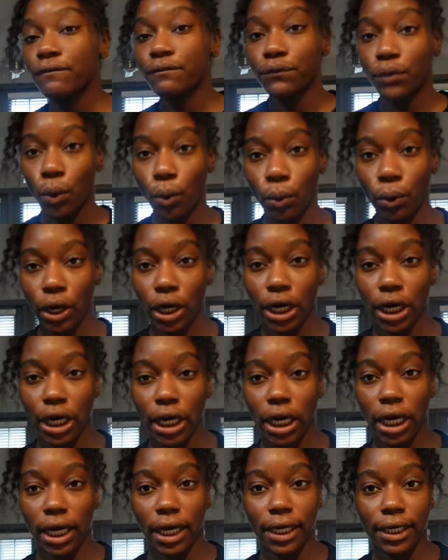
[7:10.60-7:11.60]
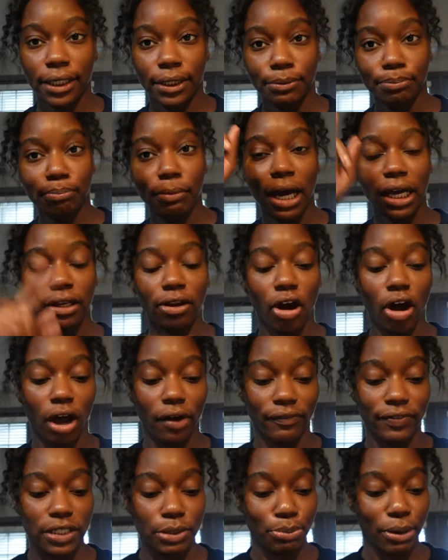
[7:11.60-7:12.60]
for um, my law
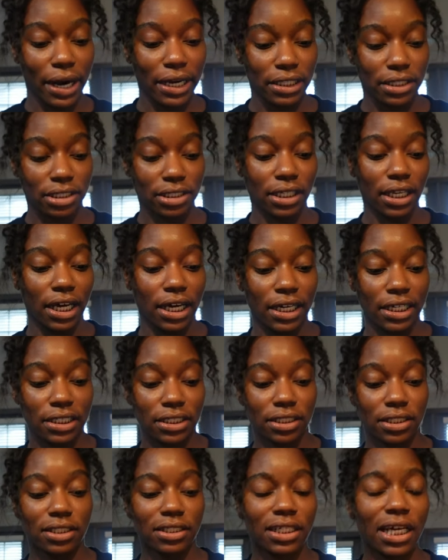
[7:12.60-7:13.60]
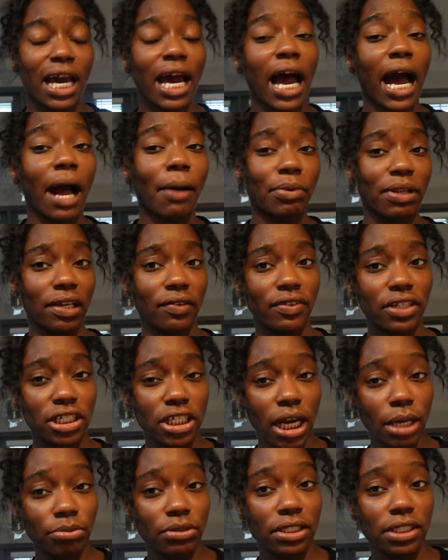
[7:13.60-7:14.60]
office practice class. I believe it's
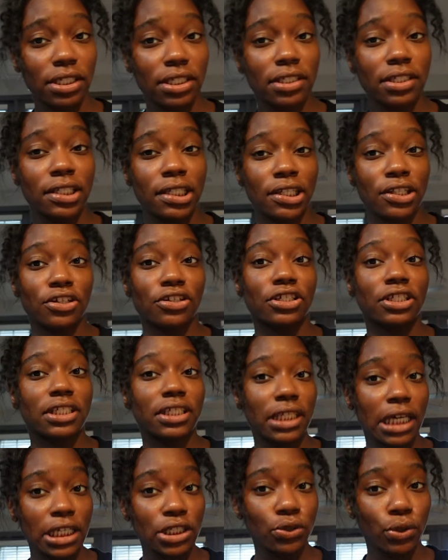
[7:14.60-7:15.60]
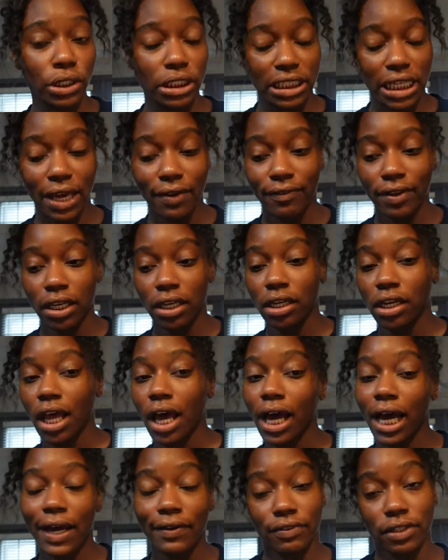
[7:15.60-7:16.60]
chapter six, it's either six or seven.
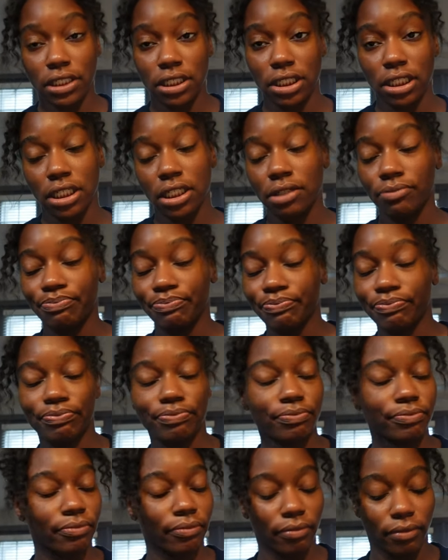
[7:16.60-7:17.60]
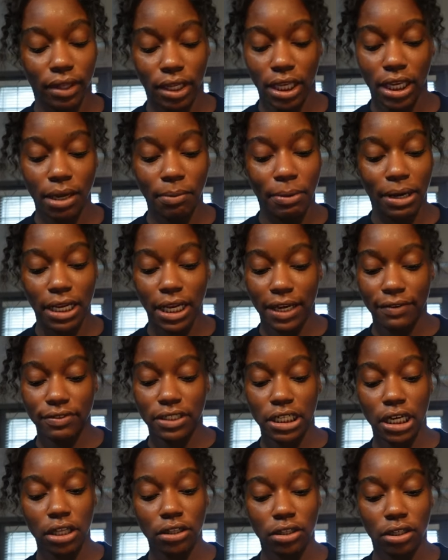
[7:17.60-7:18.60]
I have to see, get my life
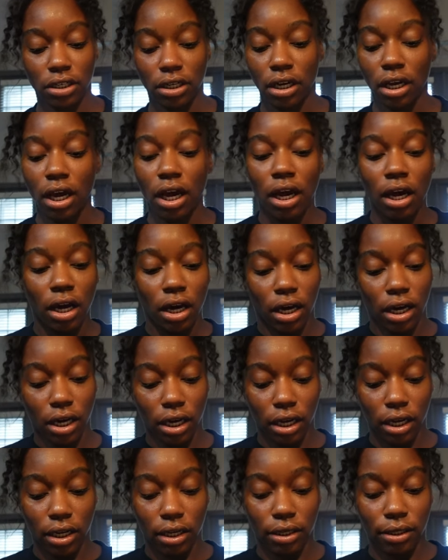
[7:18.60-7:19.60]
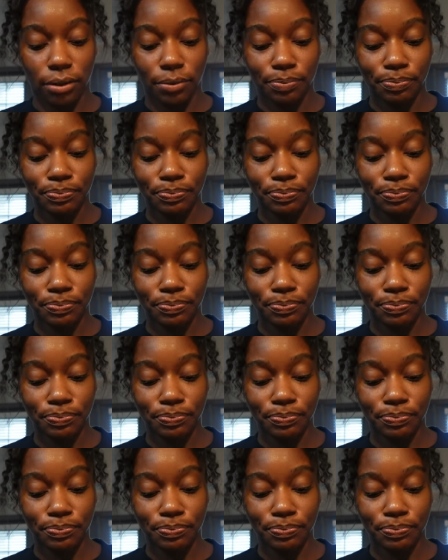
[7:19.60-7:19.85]
together. Um,